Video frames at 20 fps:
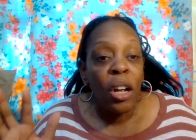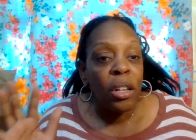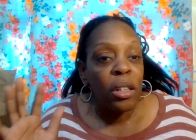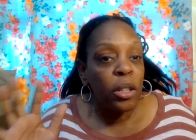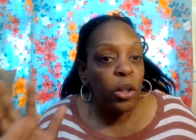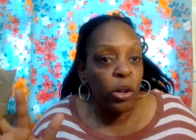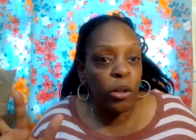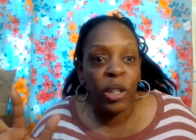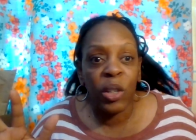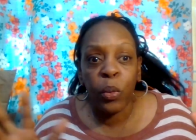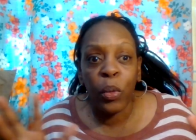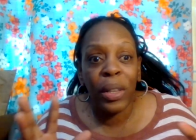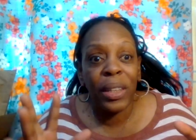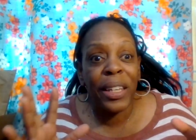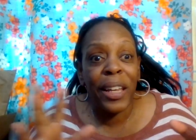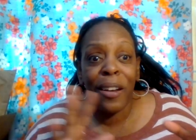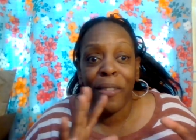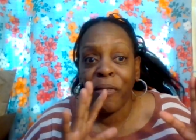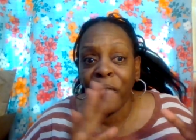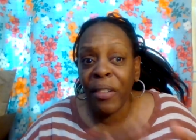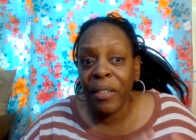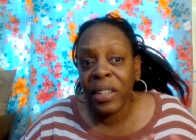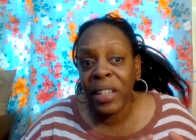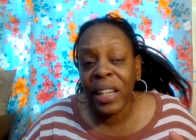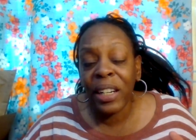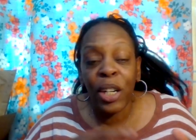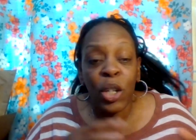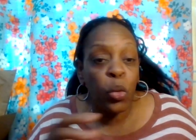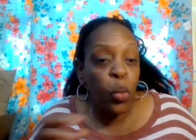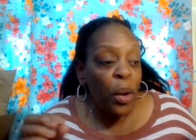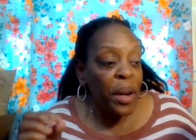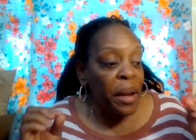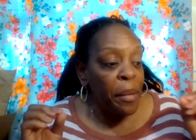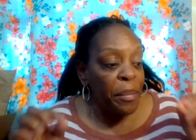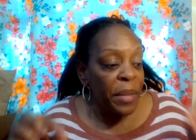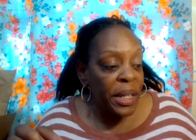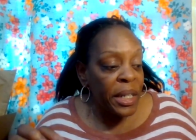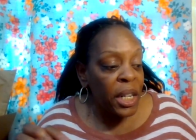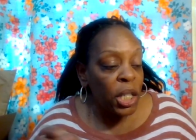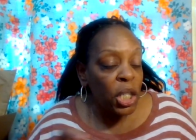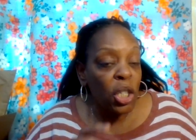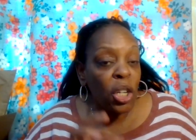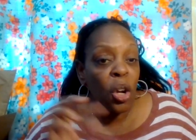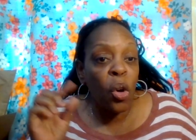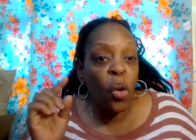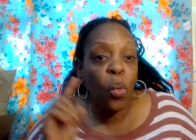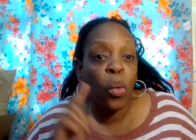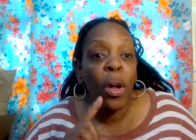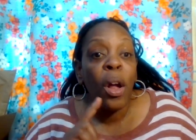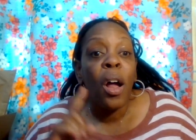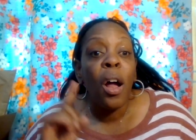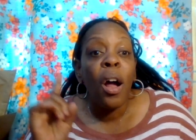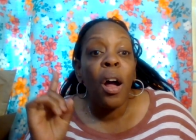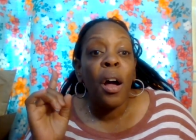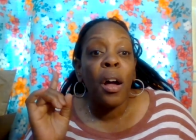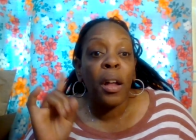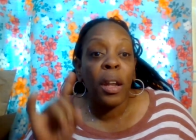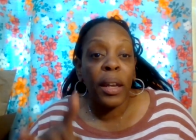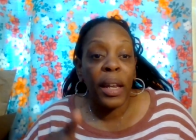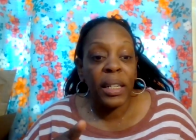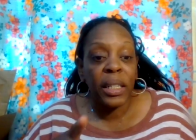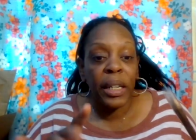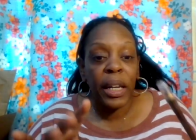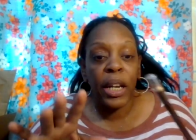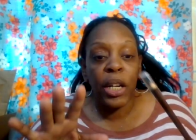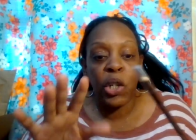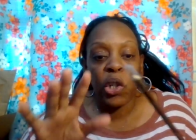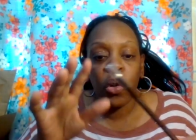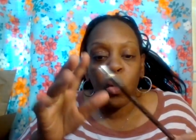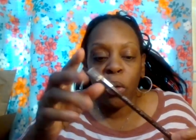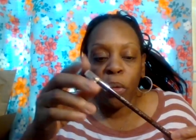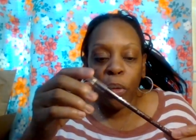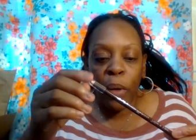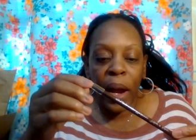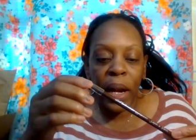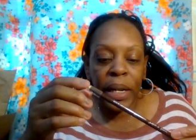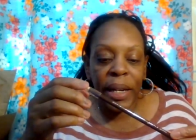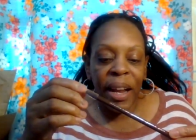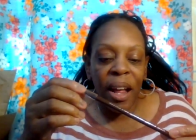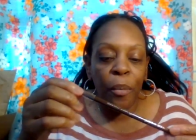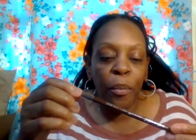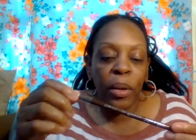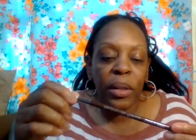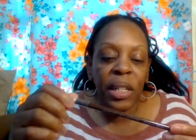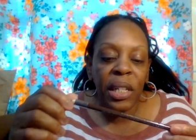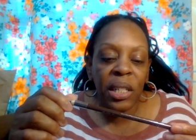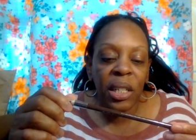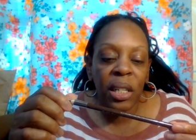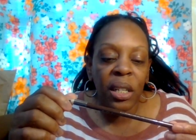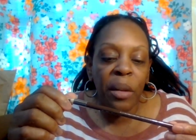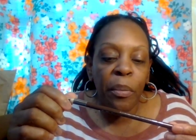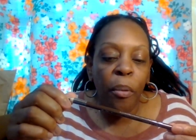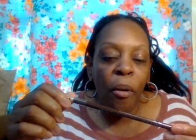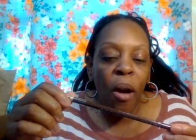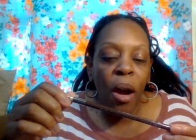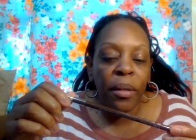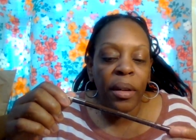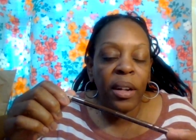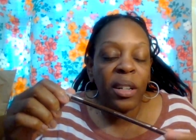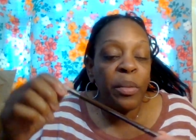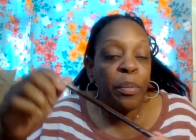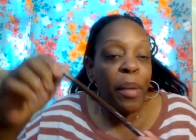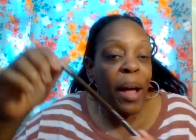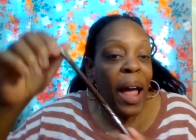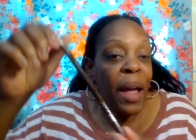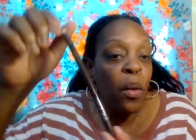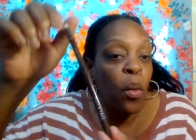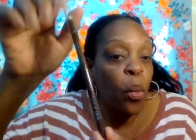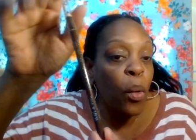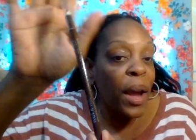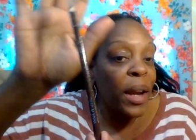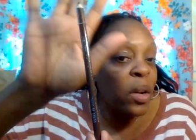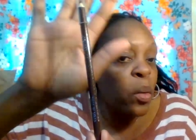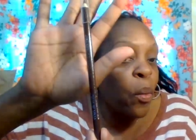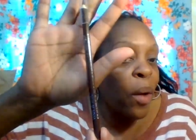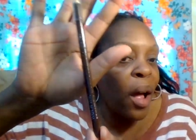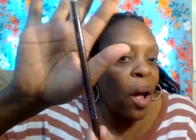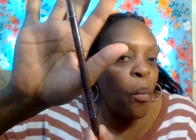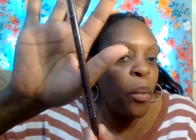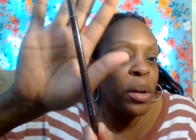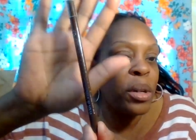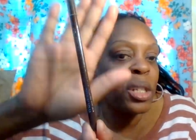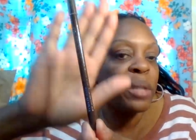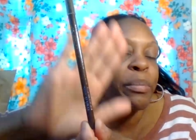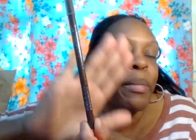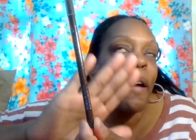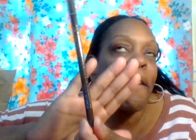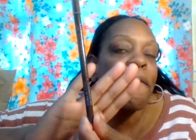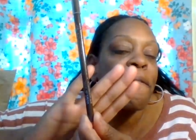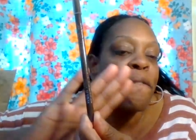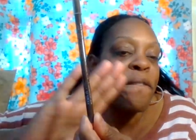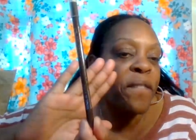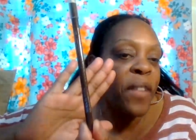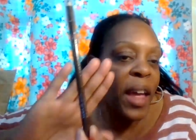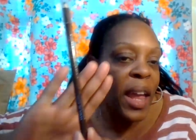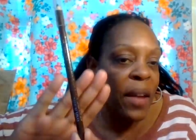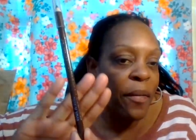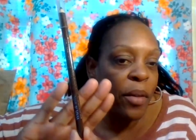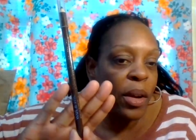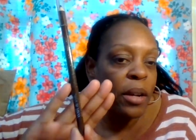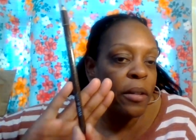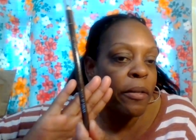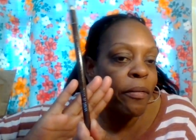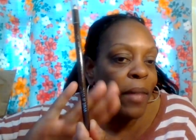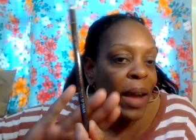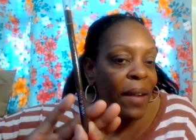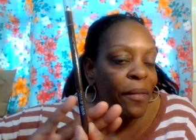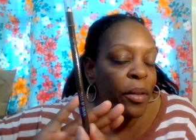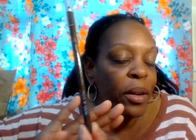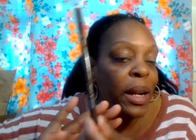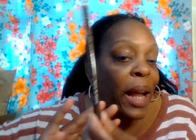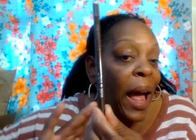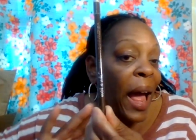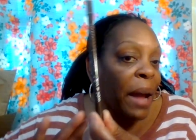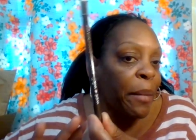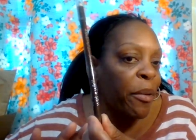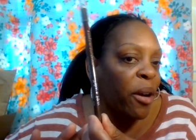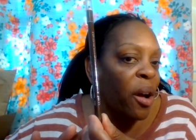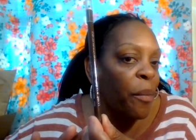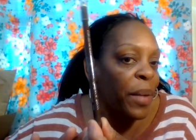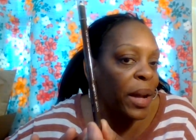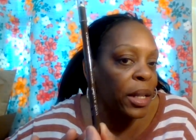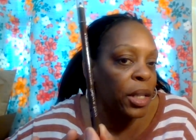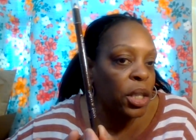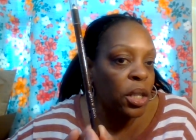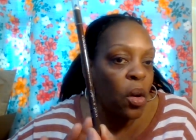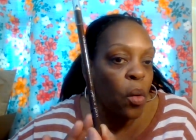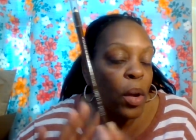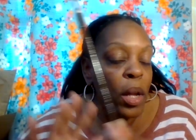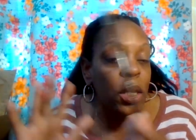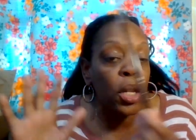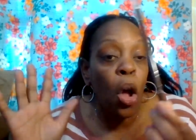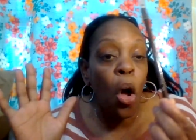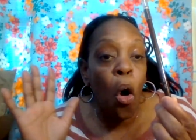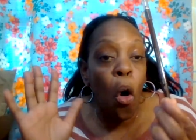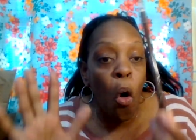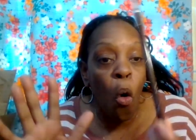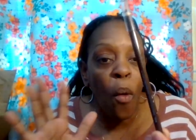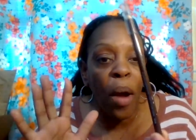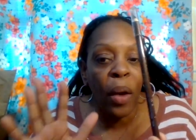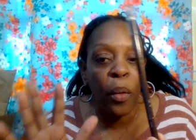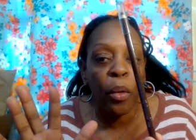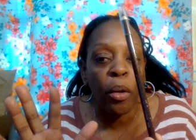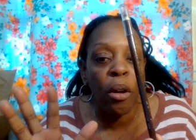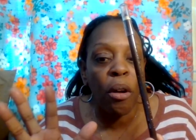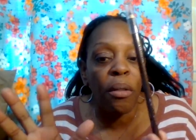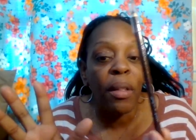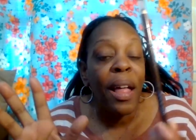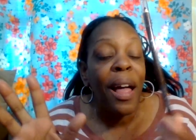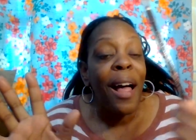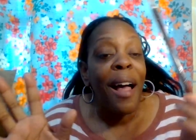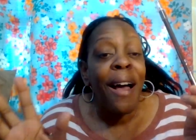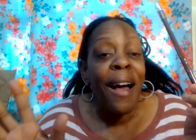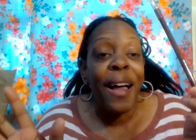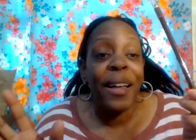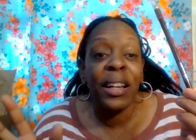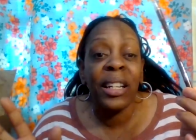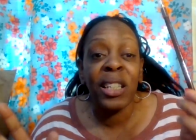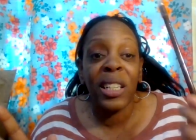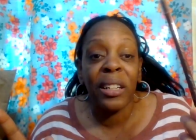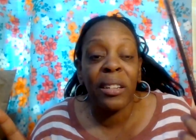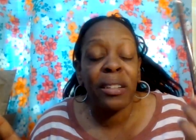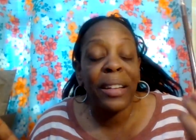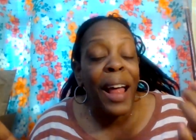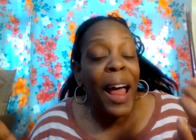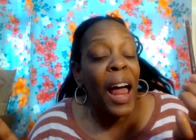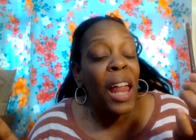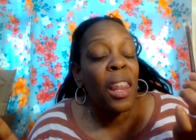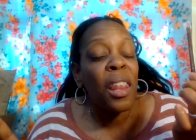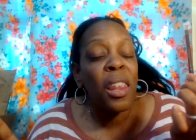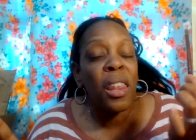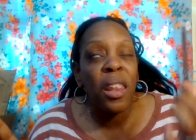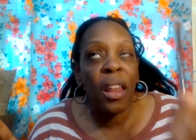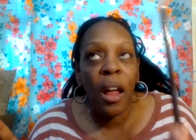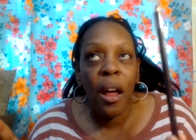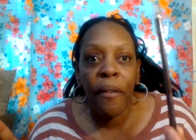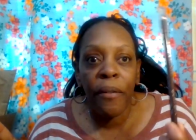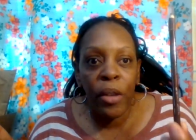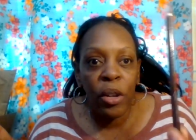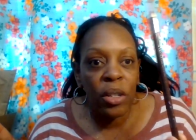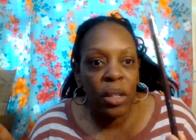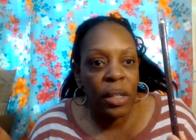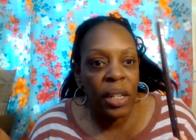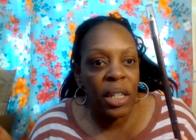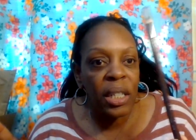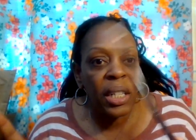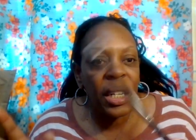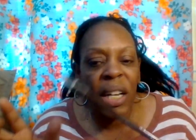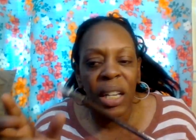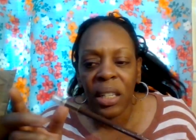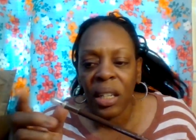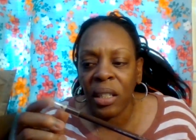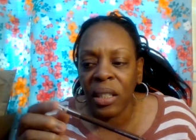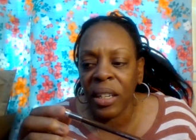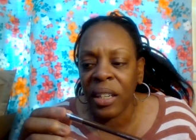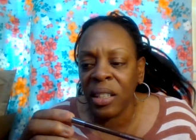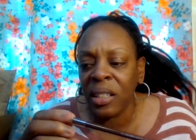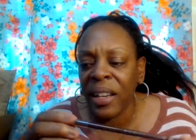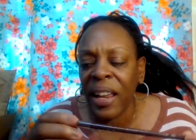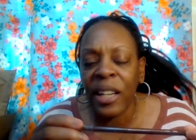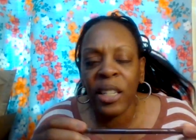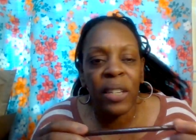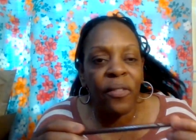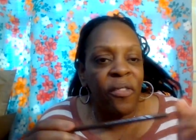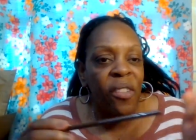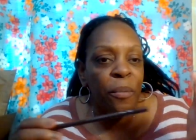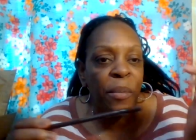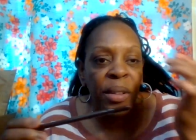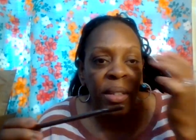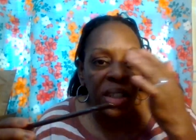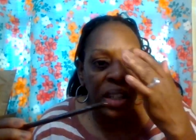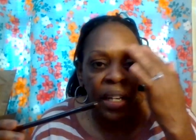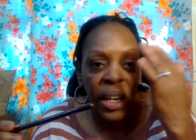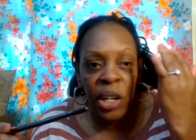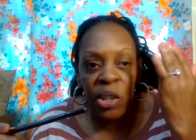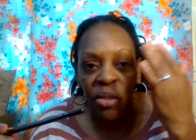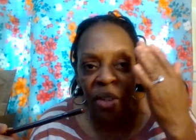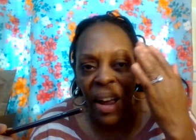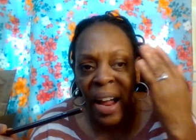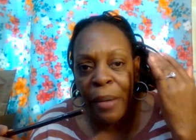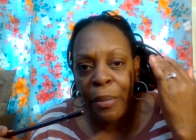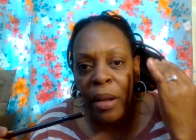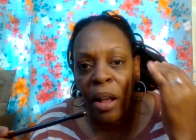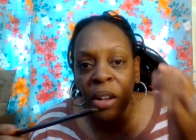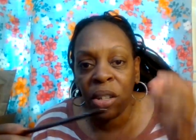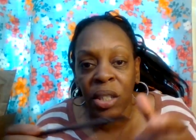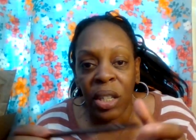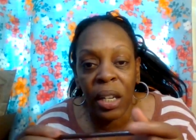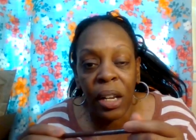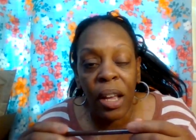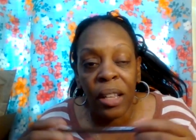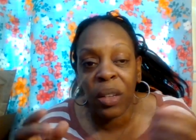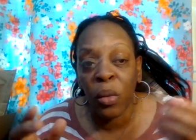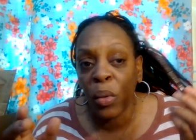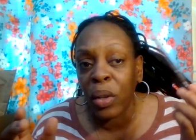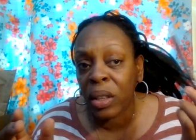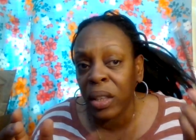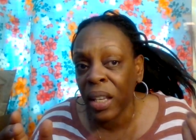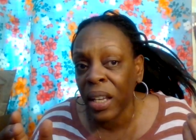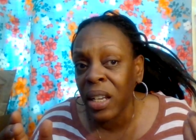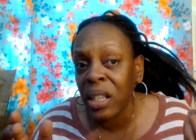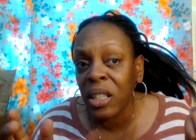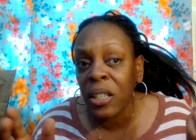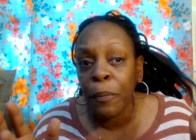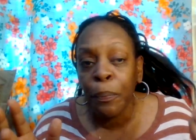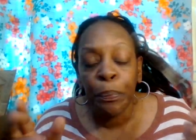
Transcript: do this within 15 to 20 minutes so let's get into it right now but this is the product by wet n wild which is my favorite favorite eyebrow pencil in the whole wide world this is i love using this because it just takes a few minutes to get your eyebrows together with this